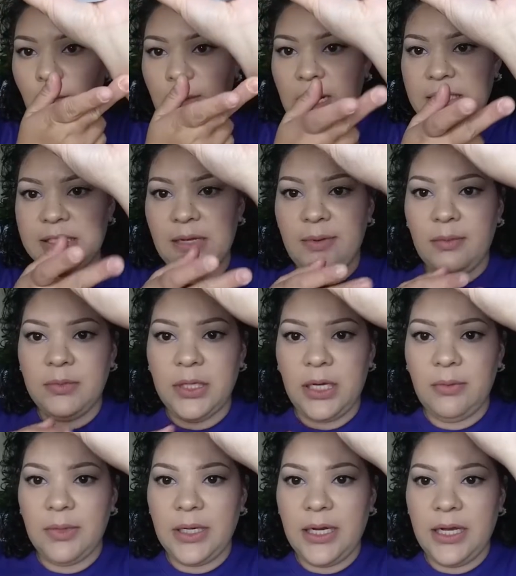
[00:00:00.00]
By the time I'm
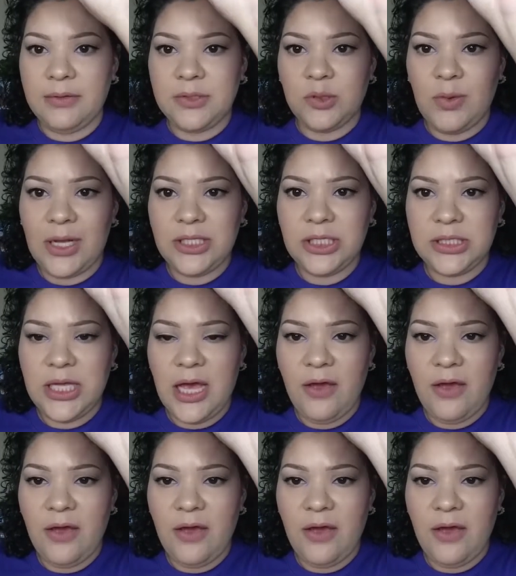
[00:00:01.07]
done, I'm gonna have swatches